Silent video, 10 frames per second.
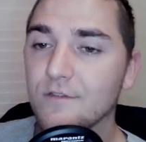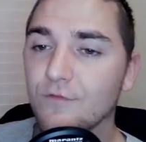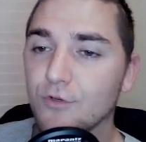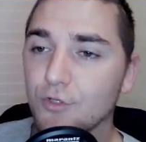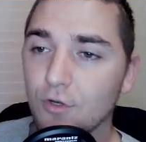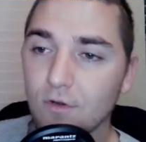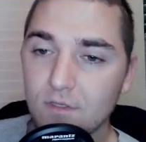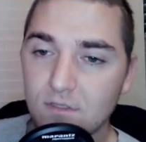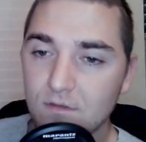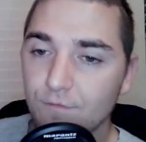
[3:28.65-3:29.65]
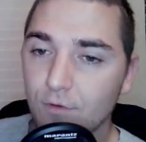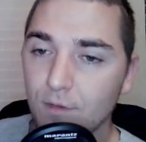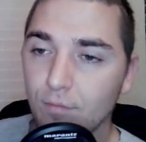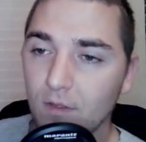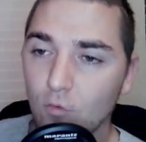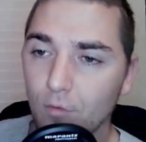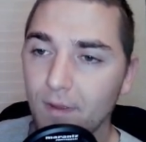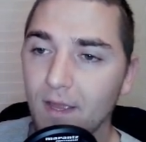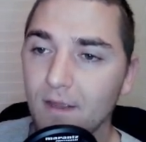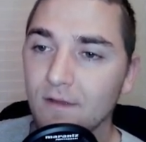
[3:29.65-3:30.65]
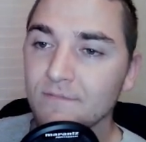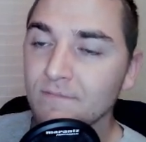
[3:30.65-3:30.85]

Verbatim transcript: for sure. This is a free-to-play Gorbag.